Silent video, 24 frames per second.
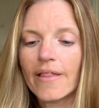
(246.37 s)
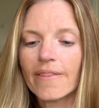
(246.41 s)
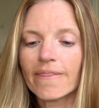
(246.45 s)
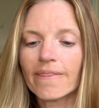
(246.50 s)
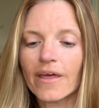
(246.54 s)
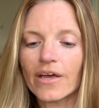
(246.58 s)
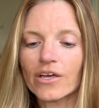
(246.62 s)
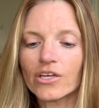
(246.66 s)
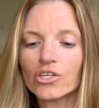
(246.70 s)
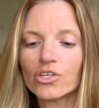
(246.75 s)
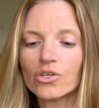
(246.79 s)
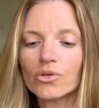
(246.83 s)

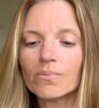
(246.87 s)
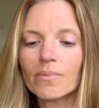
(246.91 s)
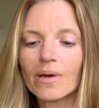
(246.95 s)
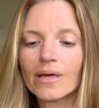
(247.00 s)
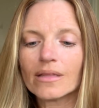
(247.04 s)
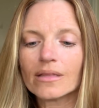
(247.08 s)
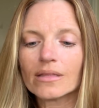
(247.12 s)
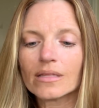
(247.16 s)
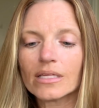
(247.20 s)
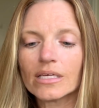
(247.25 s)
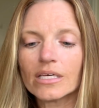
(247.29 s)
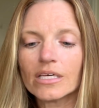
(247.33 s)
that you may
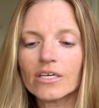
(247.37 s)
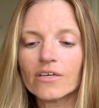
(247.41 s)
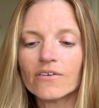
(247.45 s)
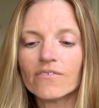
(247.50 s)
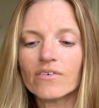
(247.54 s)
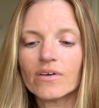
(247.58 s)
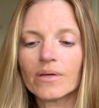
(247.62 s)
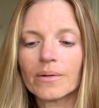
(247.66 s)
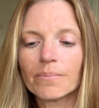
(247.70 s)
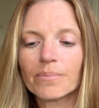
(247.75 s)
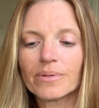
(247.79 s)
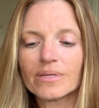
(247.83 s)
live
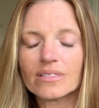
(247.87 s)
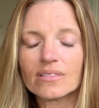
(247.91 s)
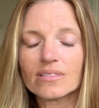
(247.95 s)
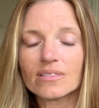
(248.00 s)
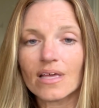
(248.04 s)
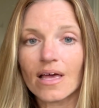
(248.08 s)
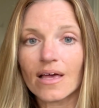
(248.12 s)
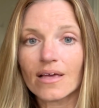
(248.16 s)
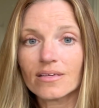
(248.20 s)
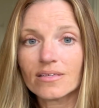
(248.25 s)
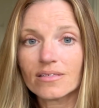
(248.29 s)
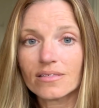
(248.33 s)
and
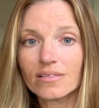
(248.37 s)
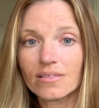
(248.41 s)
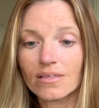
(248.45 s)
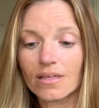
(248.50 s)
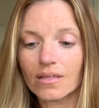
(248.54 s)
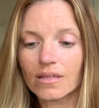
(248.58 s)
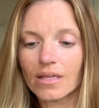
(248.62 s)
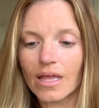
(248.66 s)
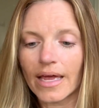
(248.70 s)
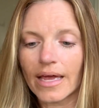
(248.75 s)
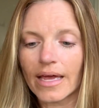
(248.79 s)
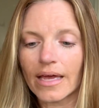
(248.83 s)
possess the
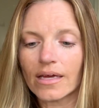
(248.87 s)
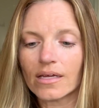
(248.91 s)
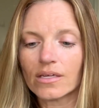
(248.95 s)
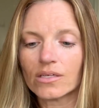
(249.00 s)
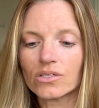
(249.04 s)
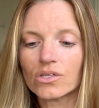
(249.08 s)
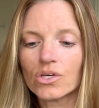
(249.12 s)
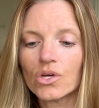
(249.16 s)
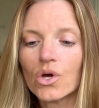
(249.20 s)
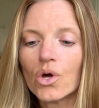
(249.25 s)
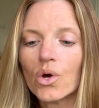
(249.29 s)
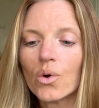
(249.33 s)
land